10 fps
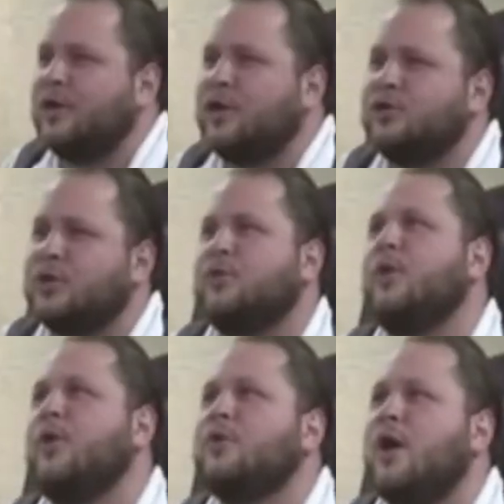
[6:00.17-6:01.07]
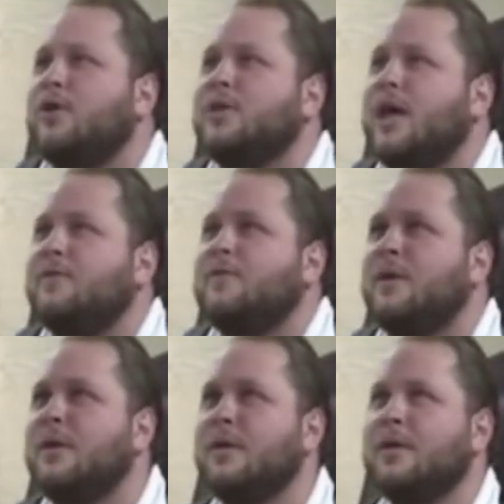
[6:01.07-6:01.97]
and you just want to hit them in the
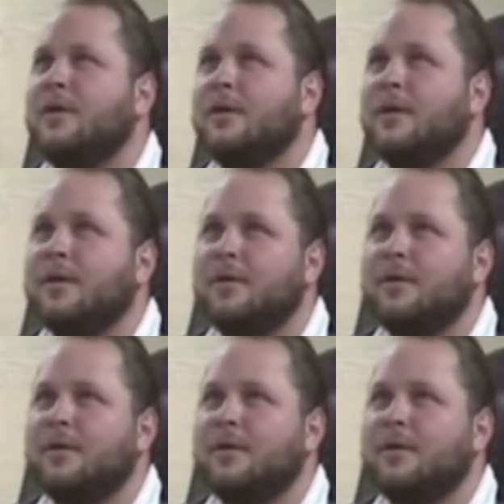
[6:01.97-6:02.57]
face to relieve that